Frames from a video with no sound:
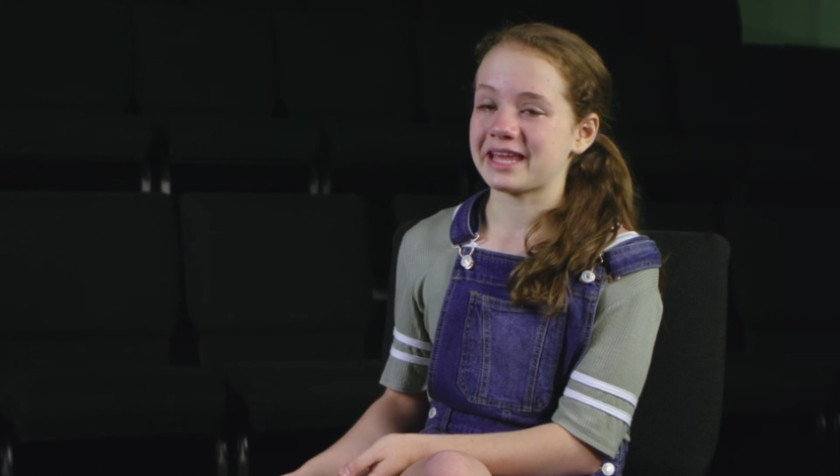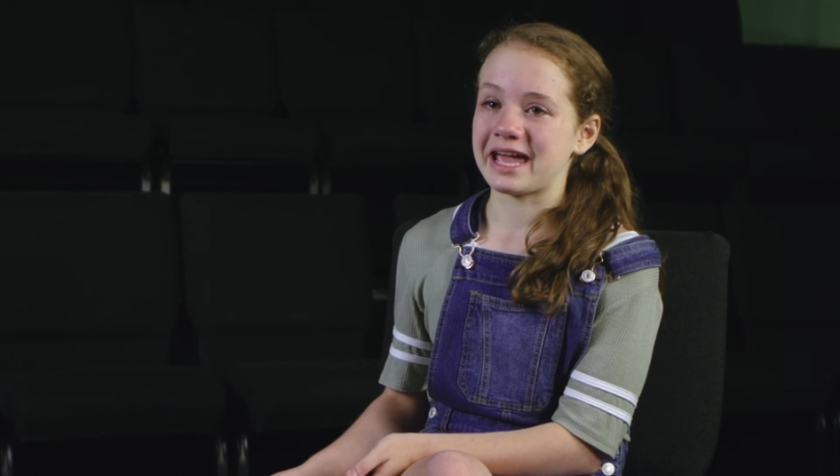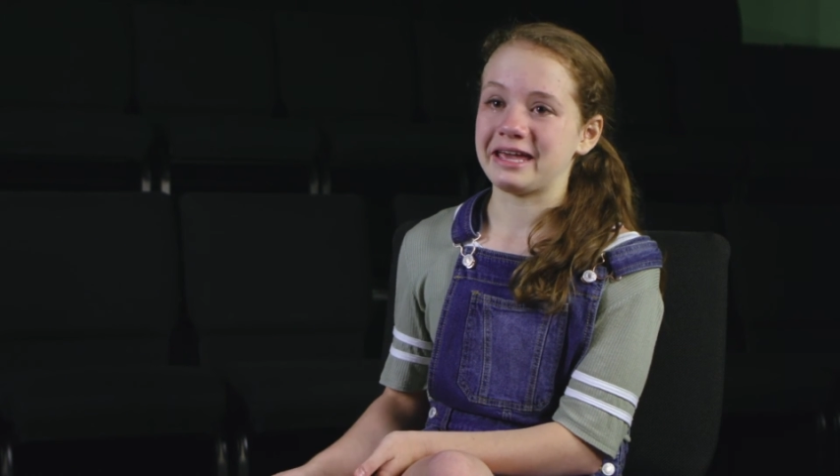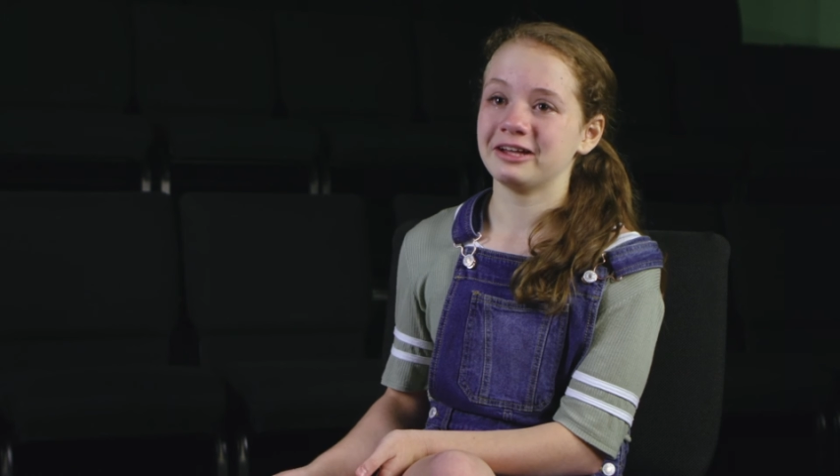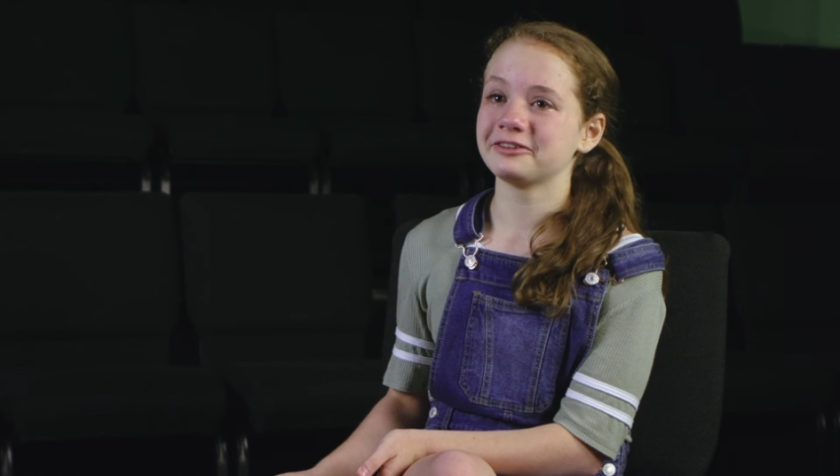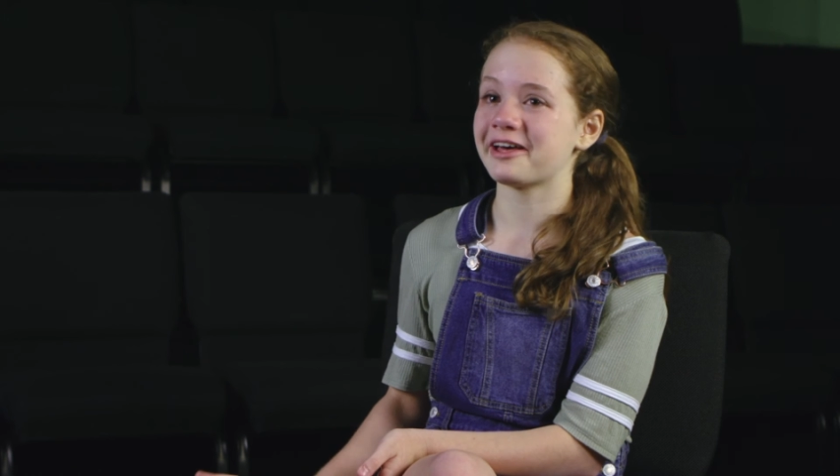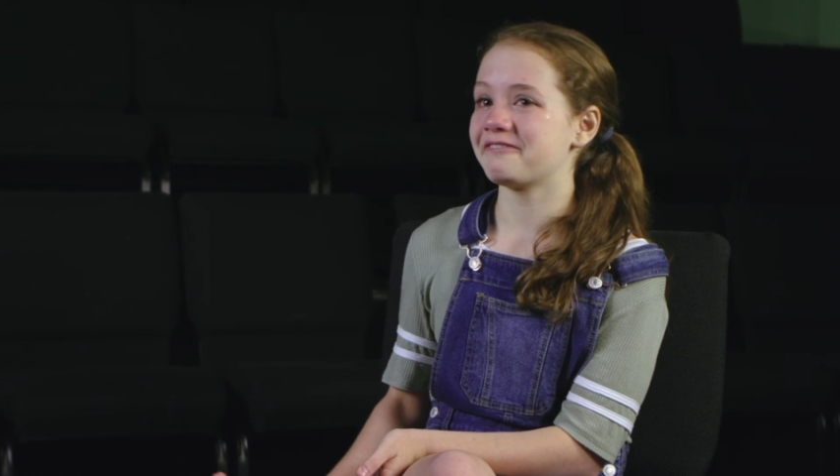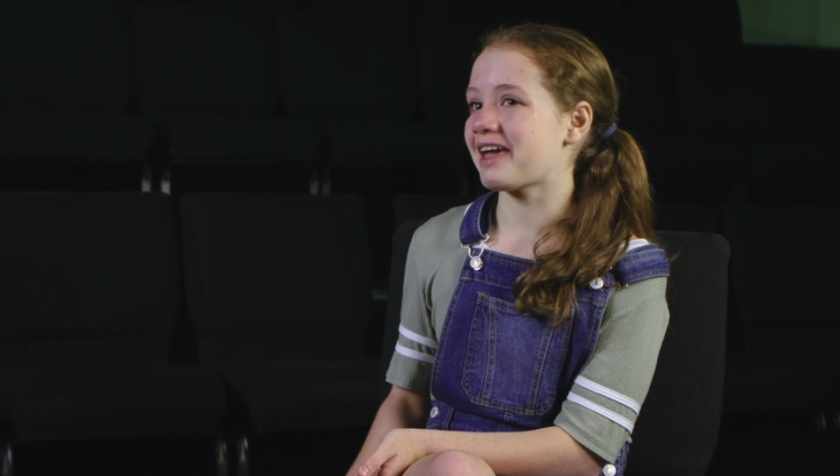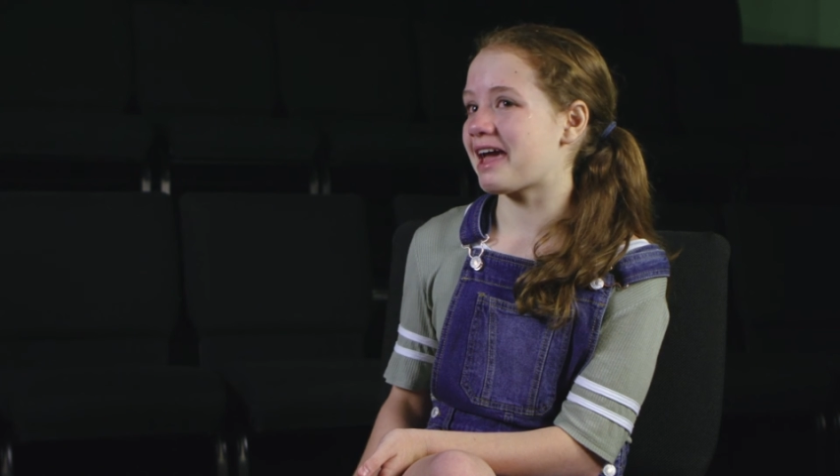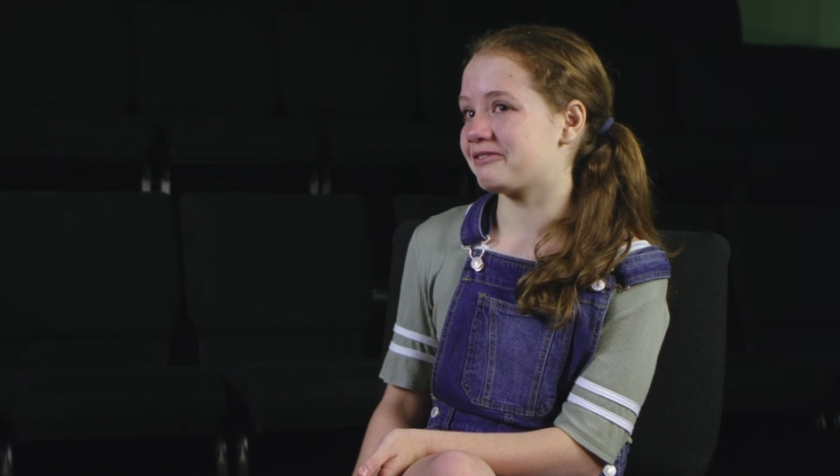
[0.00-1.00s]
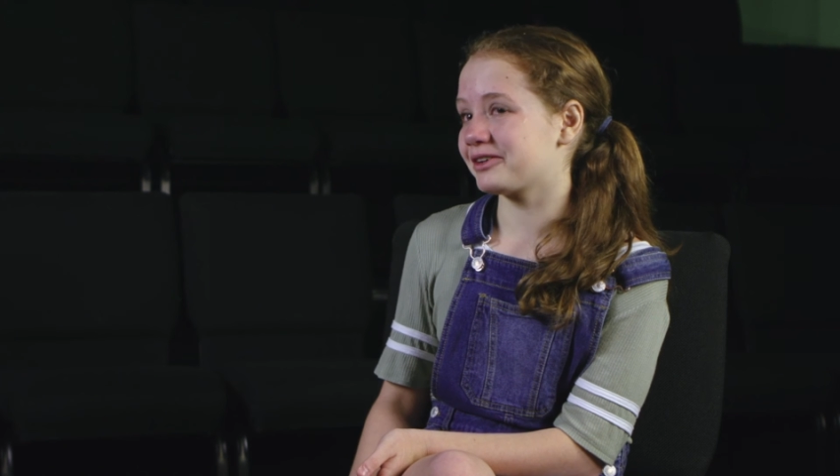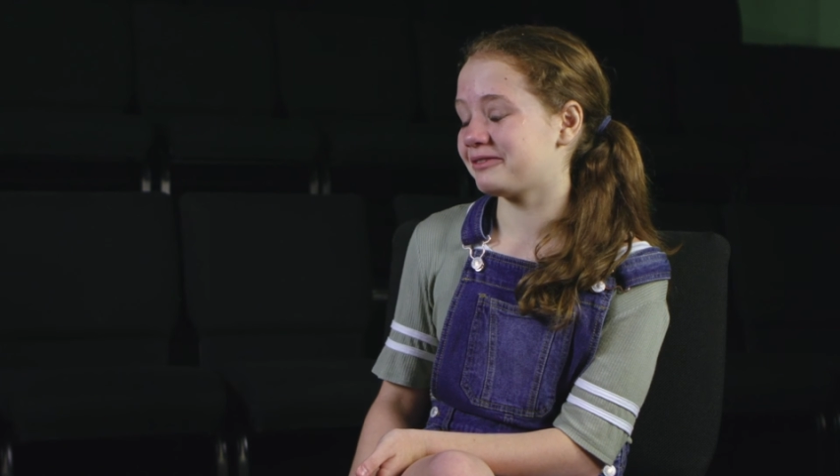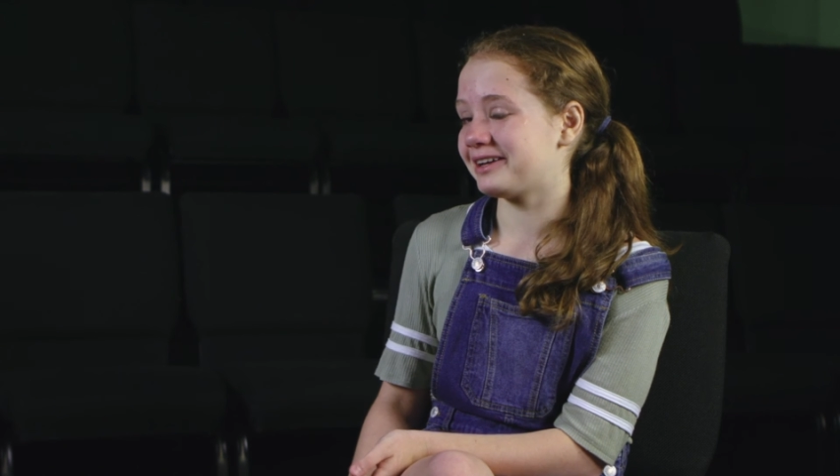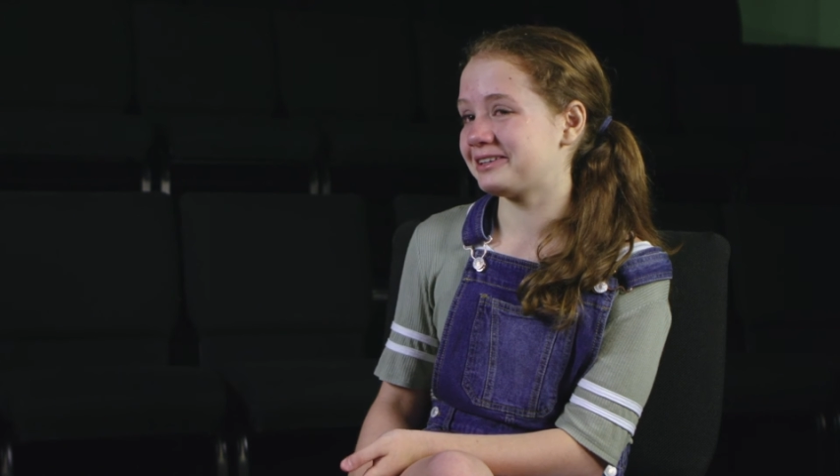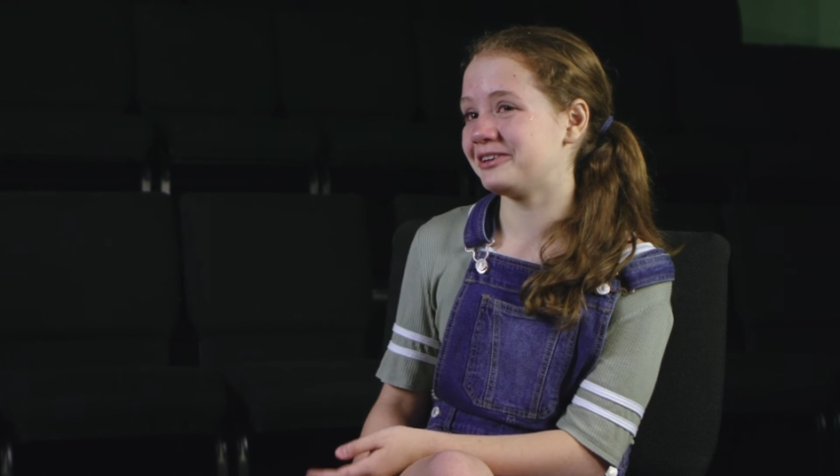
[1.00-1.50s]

they love everyone